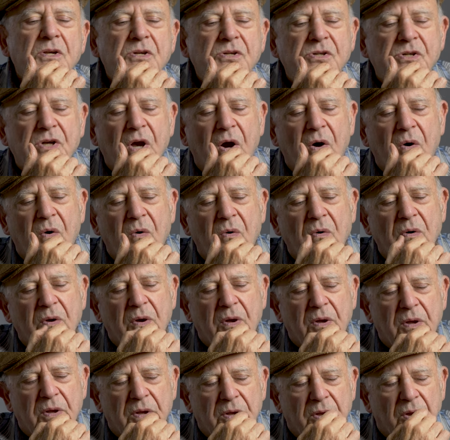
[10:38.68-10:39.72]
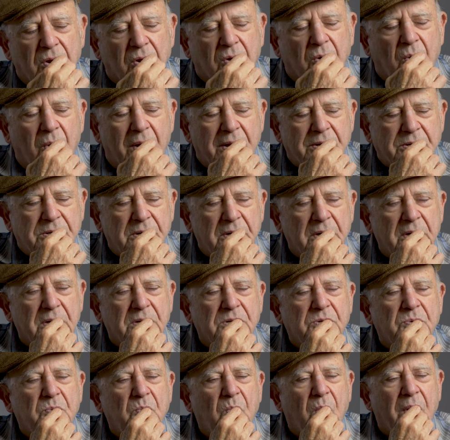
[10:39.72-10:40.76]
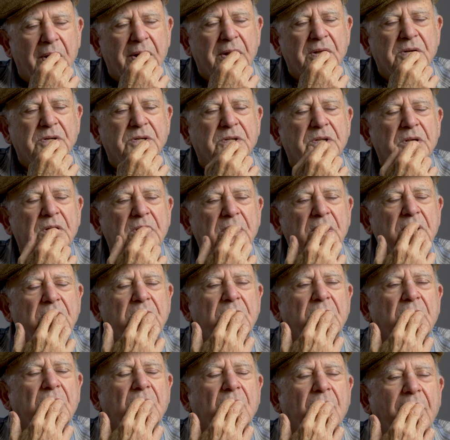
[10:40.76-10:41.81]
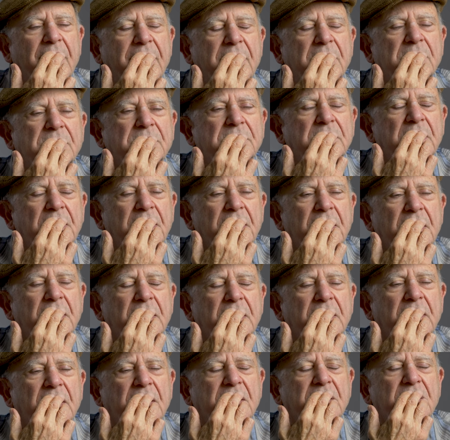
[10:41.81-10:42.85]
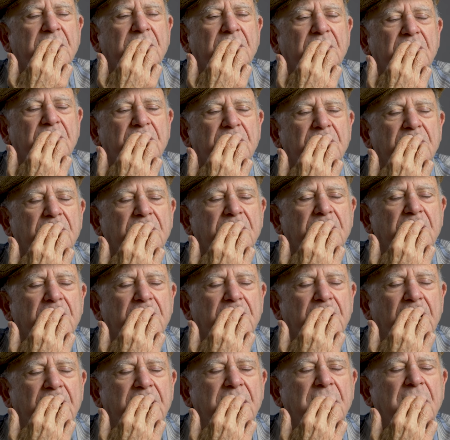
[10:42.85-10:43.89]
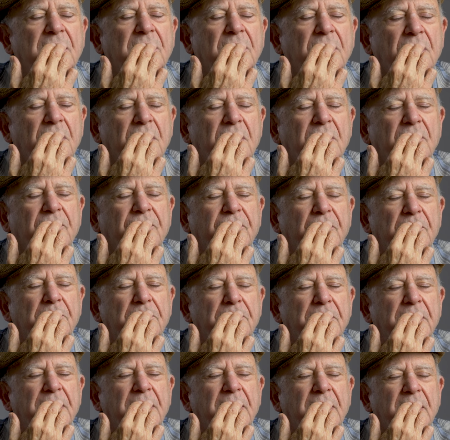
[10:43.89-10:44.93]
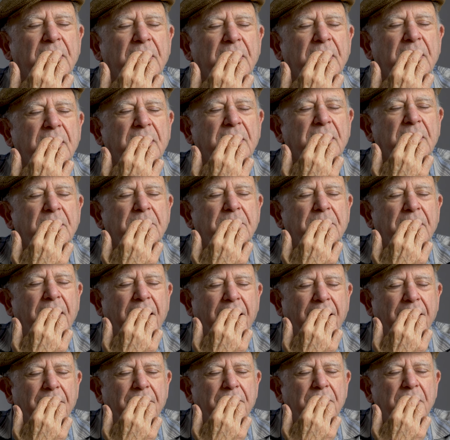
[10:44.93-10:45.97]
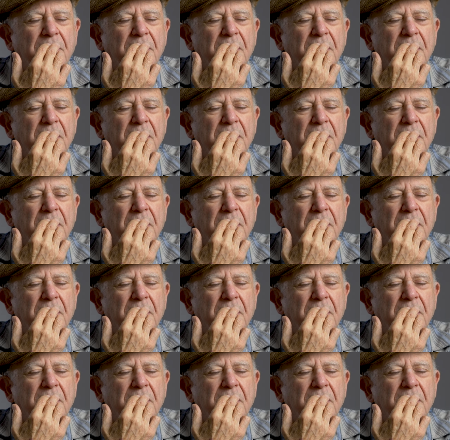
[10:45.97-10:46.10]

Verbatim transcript: So your question is what is the, the greatest thing that you that you learned from being in the mob?